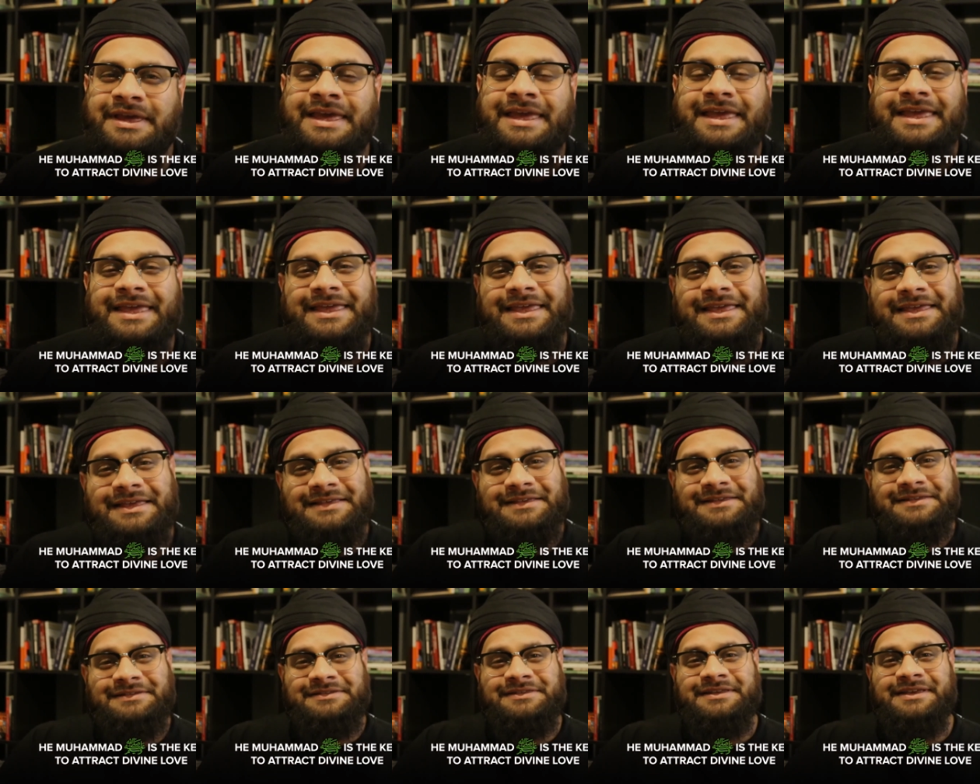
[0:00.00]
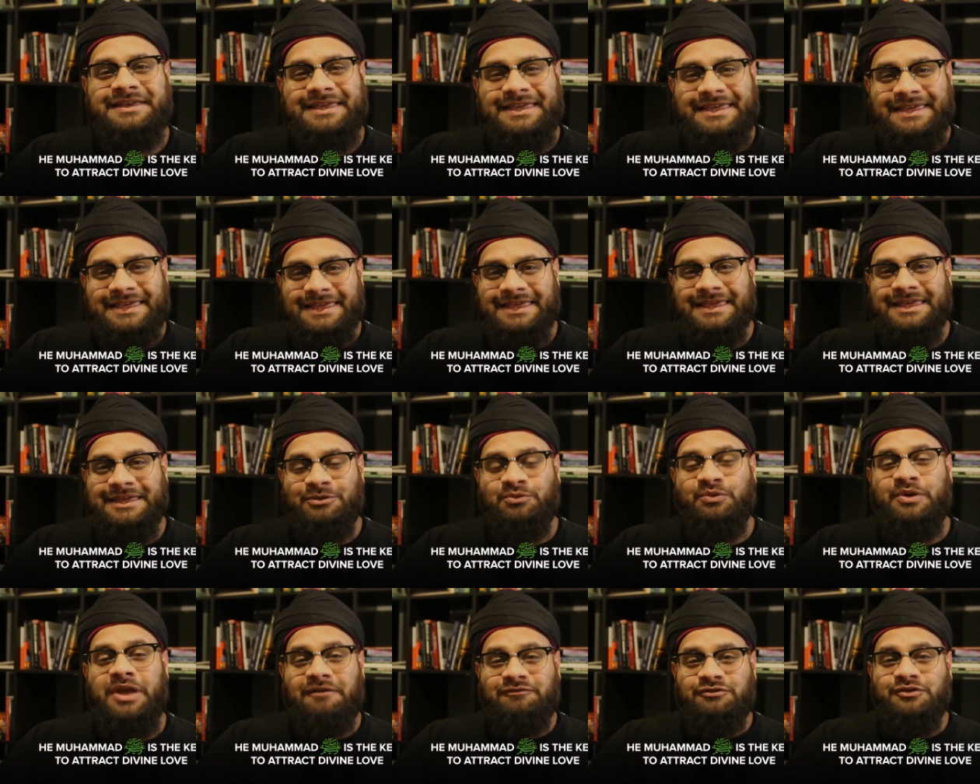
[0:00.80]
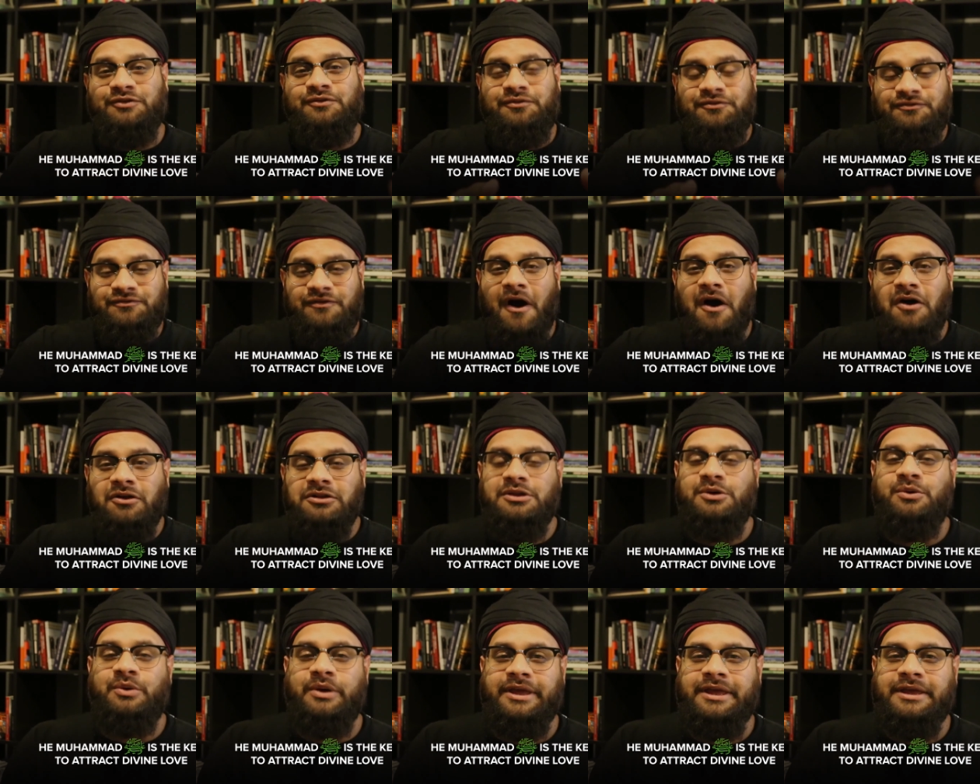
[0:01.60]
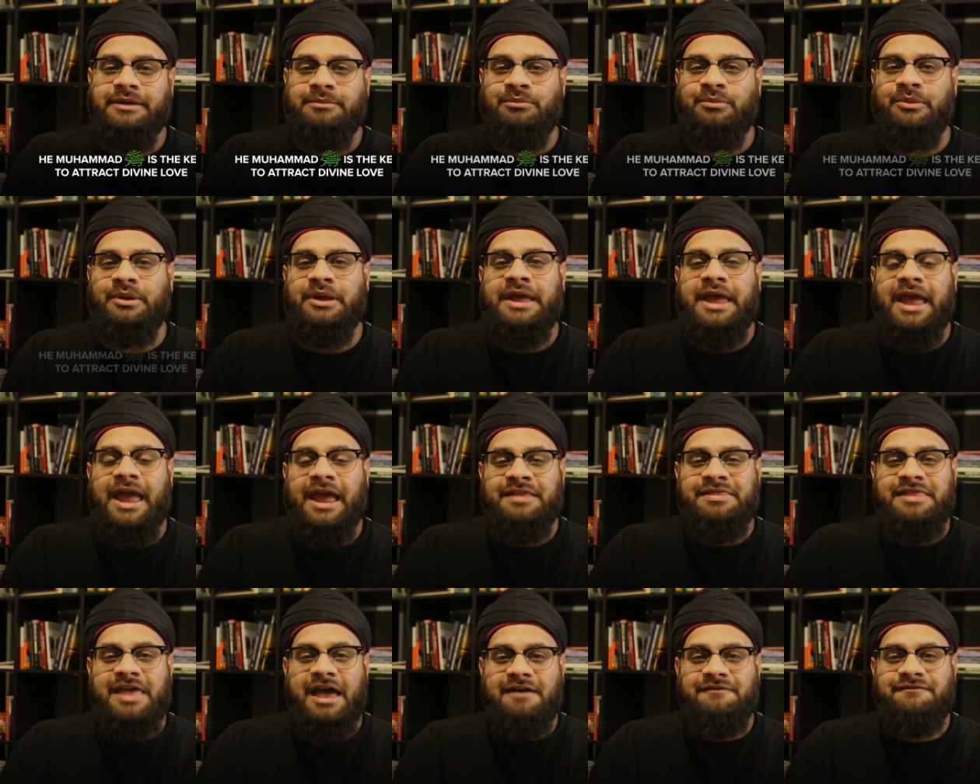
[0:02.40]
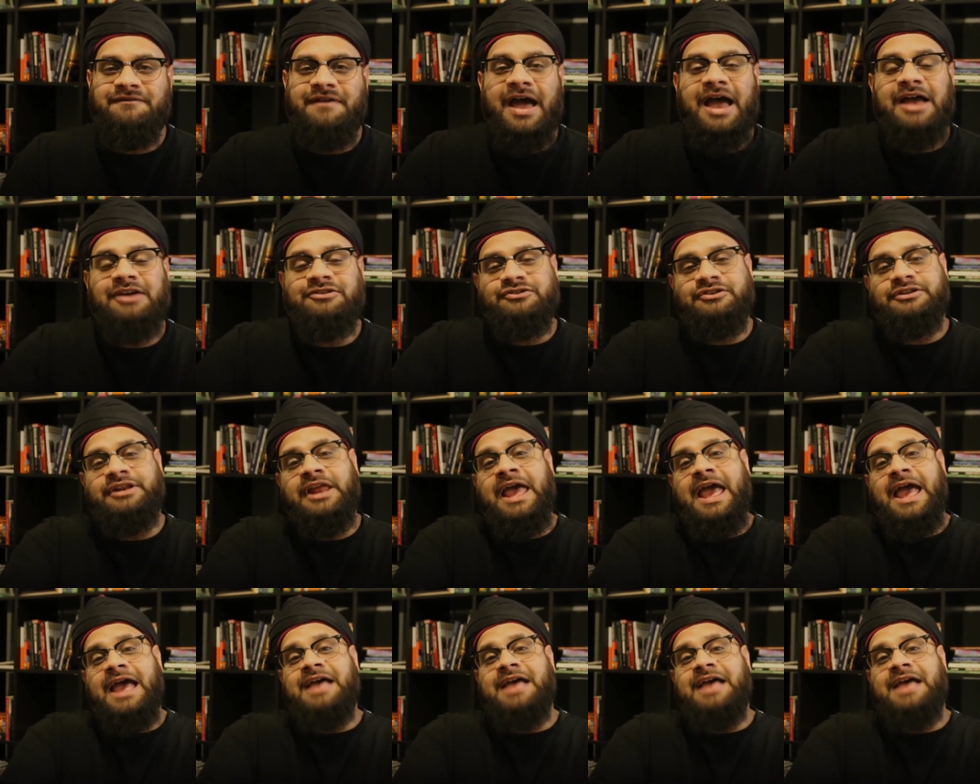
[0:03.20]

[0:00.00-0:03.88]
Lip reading: He is the key. We have to follow him in that fashion,